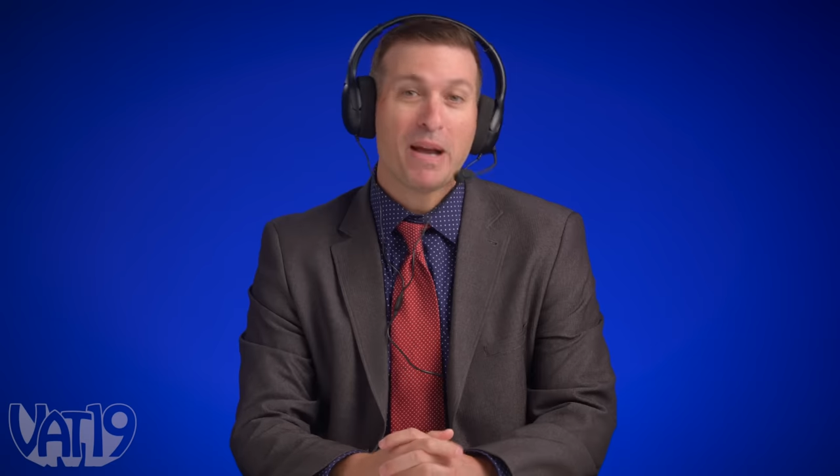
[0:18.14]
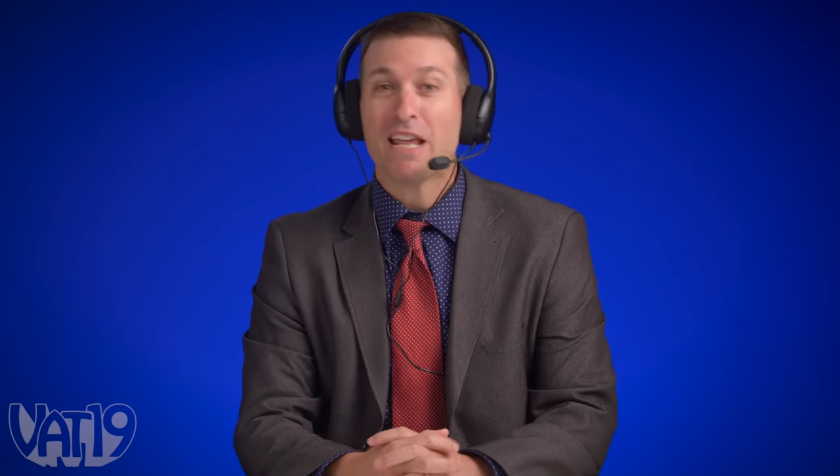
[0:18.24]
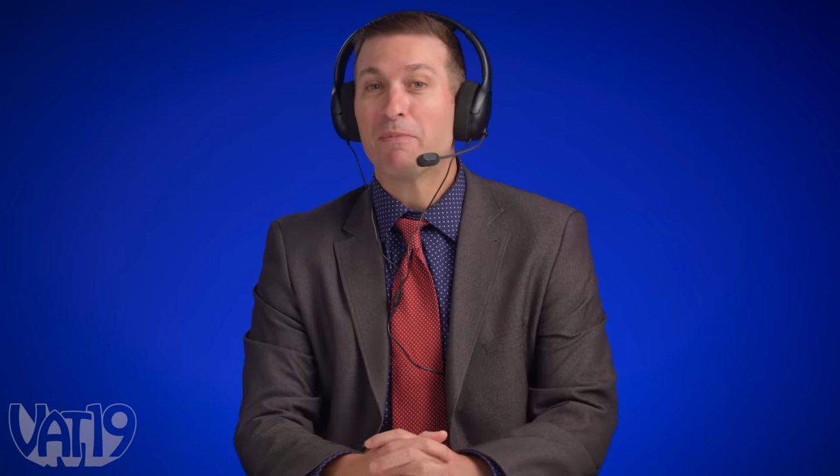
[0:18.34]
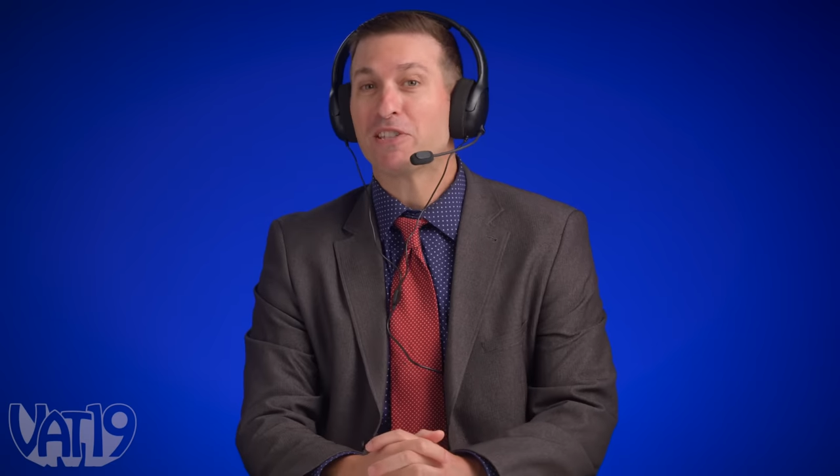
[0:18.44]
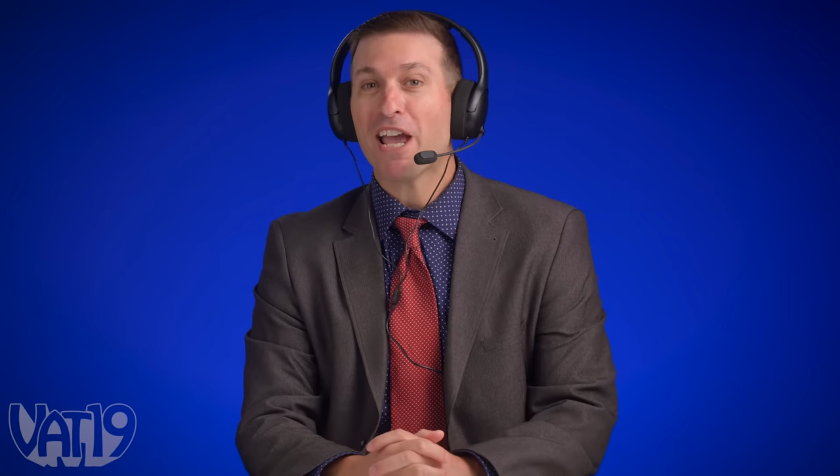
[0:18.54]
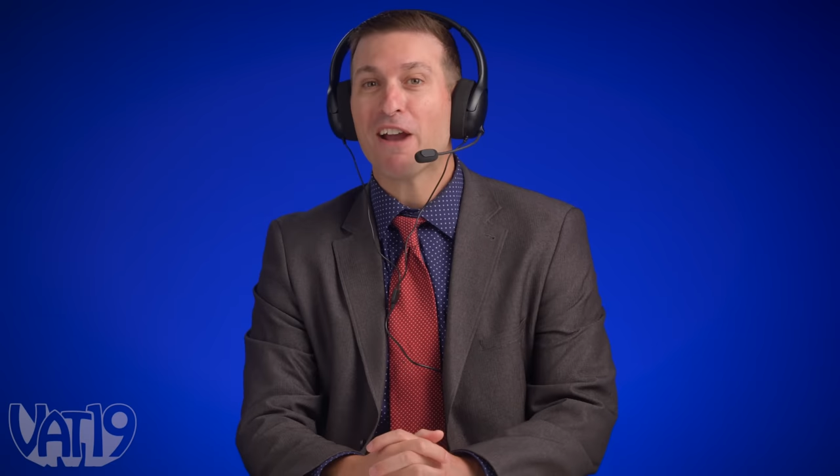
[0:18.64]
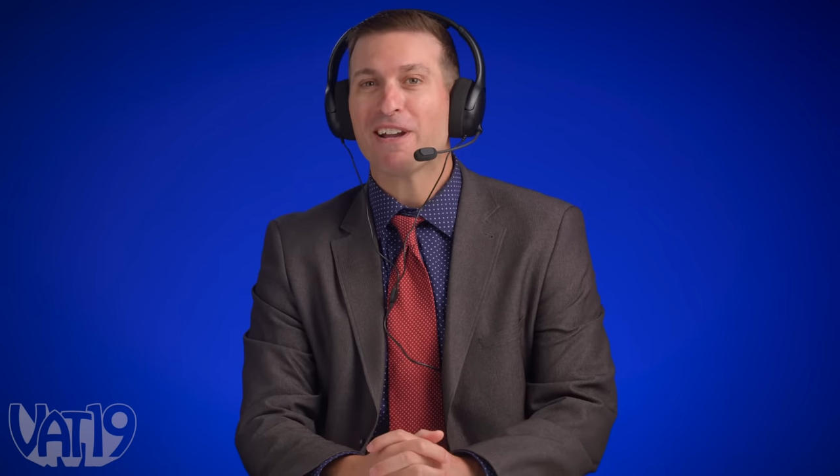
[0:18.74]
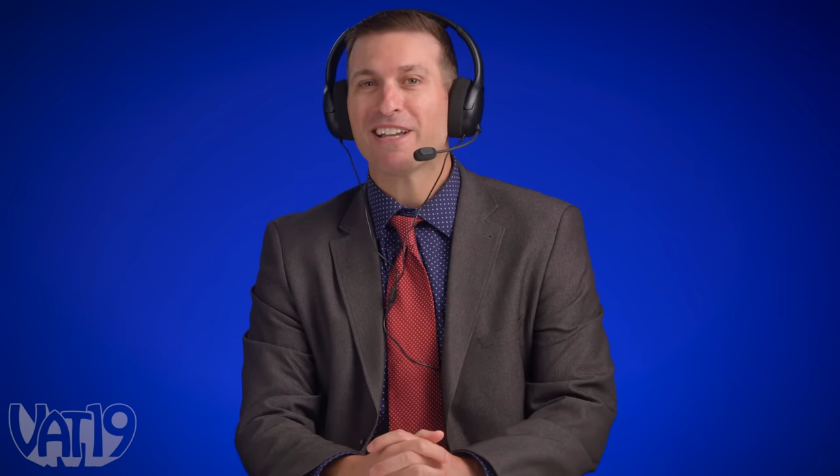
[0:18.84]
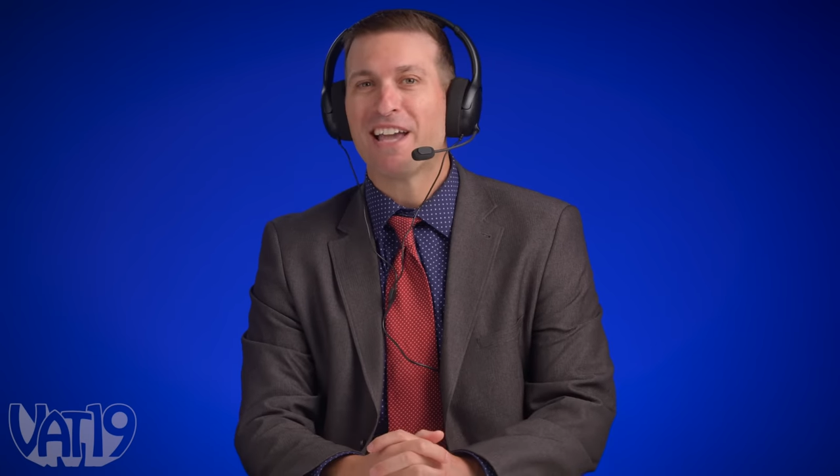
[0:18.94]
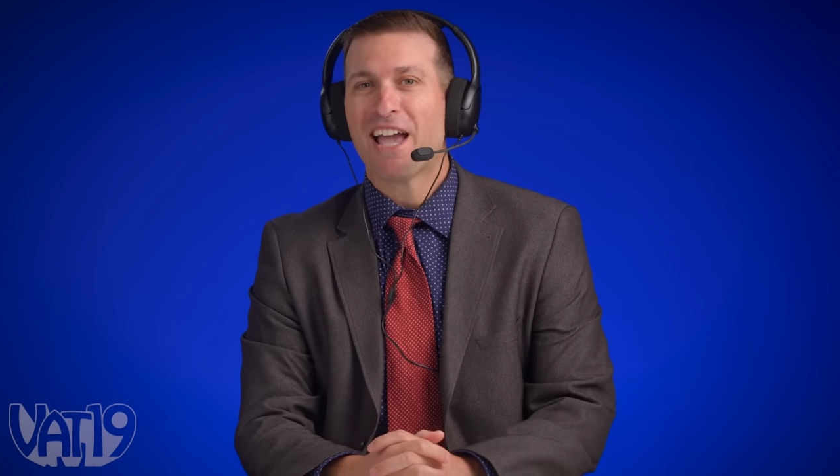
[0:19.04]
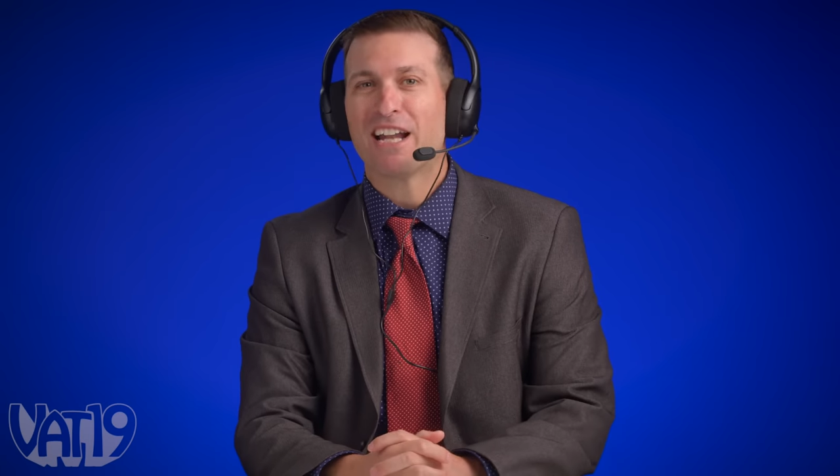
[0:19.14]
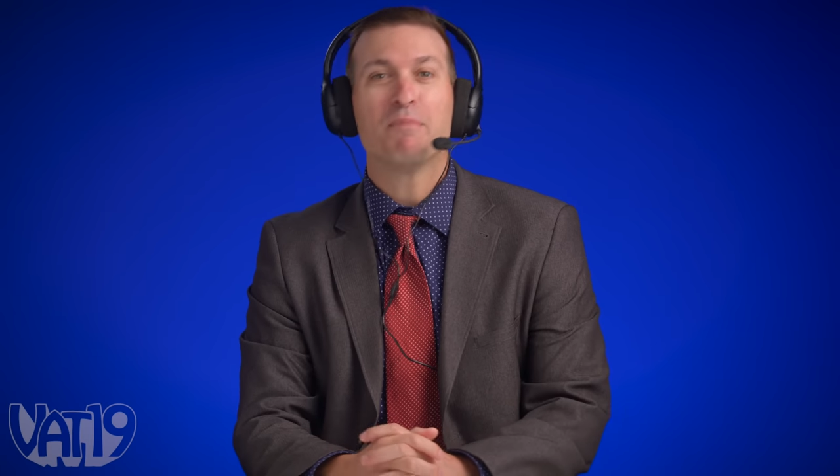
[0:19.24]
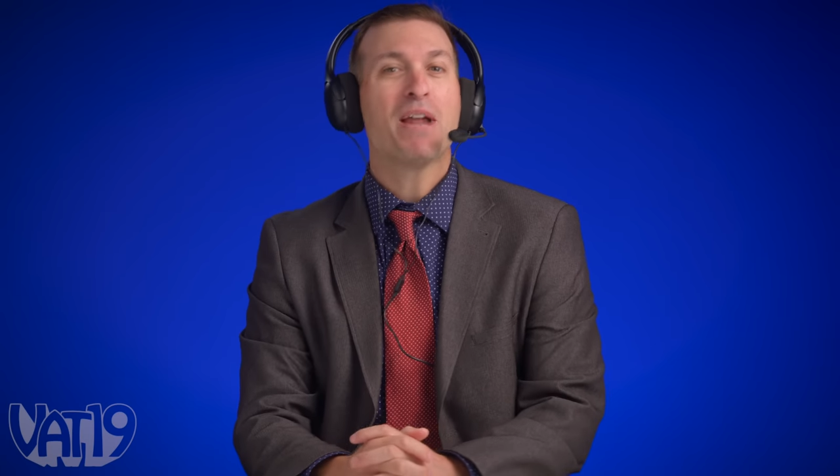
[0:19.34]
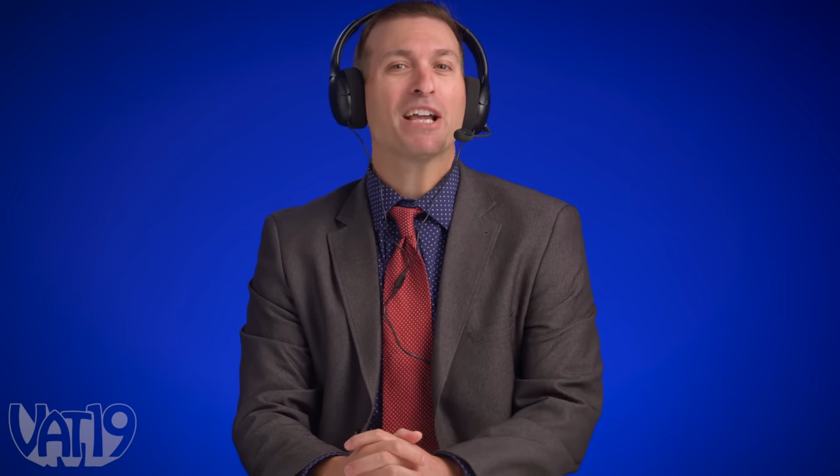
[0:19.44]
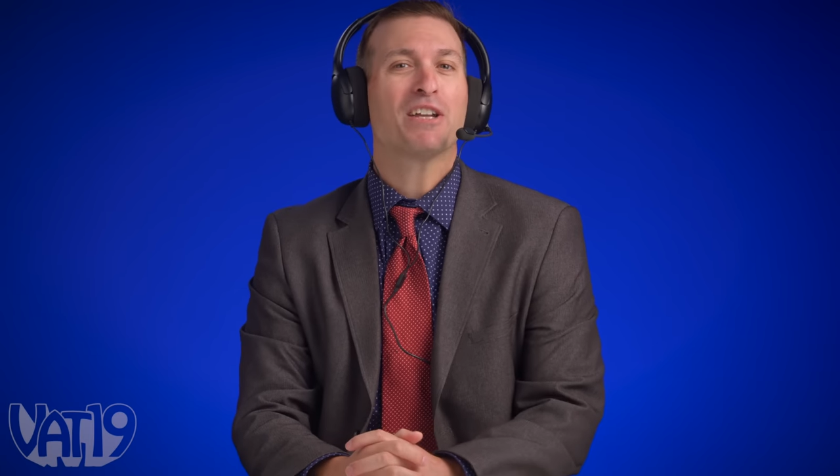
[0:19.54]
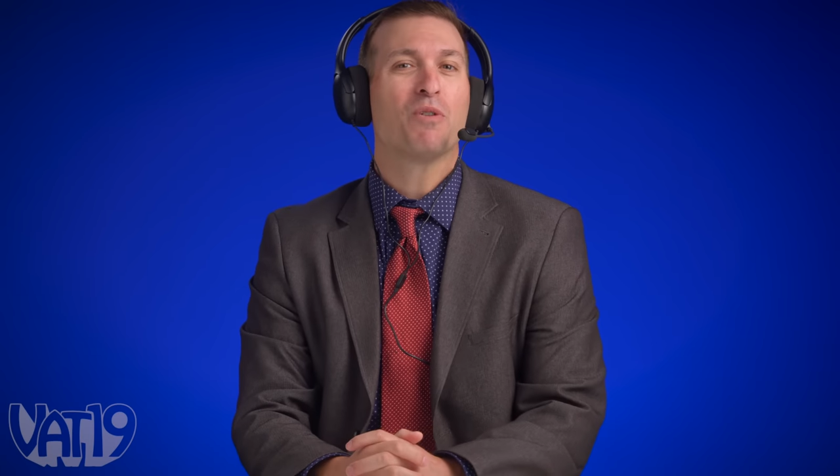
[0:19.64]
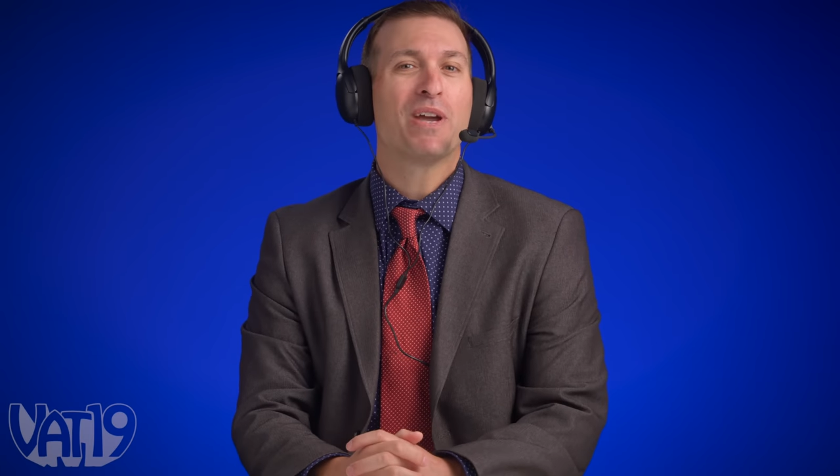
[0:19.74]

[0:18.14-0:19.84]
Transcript: My name is Eric, and I'm not gonna